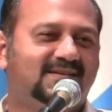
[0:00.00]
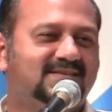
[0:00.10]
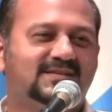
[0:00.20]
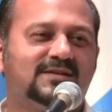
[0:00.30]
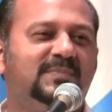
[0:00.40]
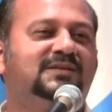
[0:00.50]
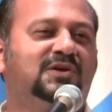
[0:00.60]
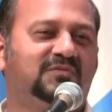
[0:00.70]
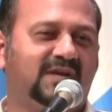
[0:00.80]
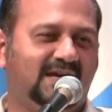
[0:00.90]
This is a
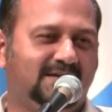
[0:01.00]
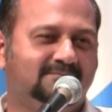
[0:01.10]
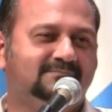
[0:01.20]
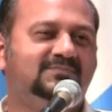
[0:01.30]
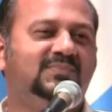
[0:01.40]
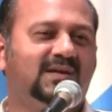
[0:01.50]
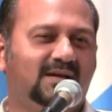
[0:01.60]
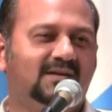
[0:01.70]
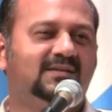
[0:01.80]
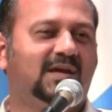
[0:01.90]
matter of time.
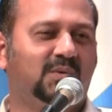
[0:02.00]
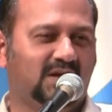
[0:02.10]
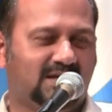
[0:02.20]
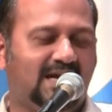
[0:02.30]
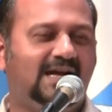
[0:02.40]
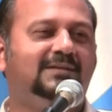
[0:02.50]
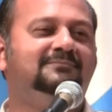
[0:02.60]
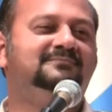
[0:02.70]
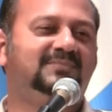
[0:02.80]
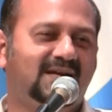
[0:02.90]
They will
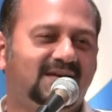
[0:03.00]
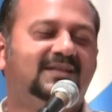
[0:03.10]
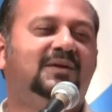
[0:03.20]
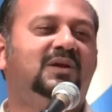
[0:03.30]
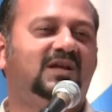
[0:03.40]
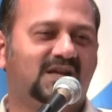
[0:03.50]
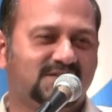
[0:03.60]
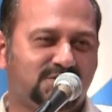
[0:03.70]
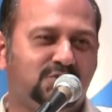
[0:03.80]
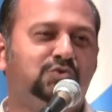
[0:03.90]
come, they will
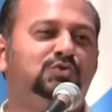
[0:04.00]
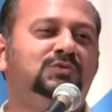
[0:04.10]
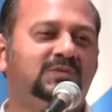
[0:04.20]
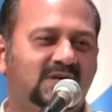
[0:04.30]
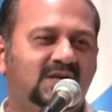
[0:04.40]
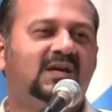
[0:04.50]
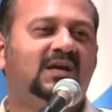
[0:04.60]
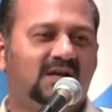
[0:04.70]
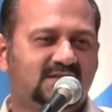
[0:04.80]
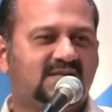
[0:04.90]
arrest you,
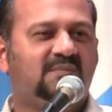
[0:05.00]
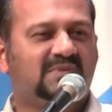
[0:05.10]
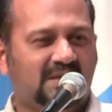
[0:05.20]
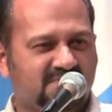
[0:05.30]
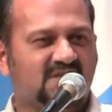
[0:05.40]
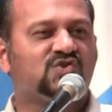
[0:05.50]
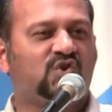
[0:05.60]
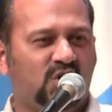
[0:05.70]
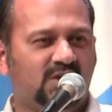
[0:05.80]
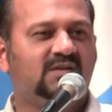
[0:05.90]
sometimes
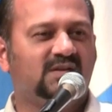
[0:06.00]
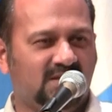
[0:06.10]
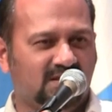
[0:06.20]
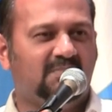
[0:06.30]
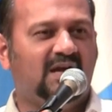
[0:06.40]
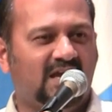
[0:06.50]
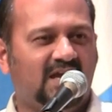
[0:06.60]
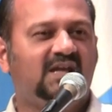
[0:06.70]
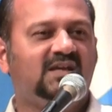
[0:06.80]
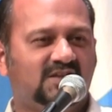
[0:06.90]
assault in the
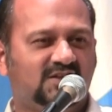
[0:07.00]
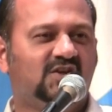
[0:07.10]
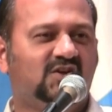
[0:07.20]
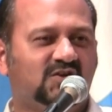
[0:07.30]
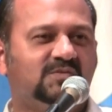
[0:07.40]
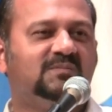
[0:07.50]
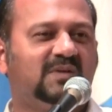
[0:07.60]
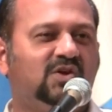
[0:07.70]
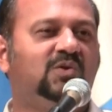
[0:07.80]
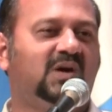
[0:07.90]
balai, you know,
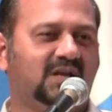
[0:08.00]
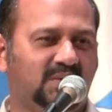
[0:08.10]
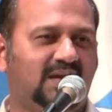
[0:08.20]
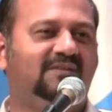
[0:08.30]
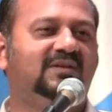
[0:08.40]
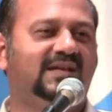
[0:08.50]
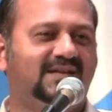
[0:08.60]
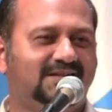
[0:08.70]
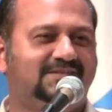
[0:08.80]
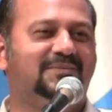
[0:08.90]
but don't worry, we'll have the
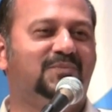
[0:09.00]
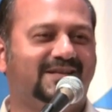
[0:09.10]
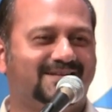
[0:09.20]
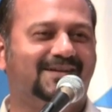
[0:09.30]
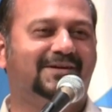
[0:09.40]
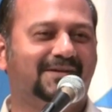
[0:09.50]
legal team waiting.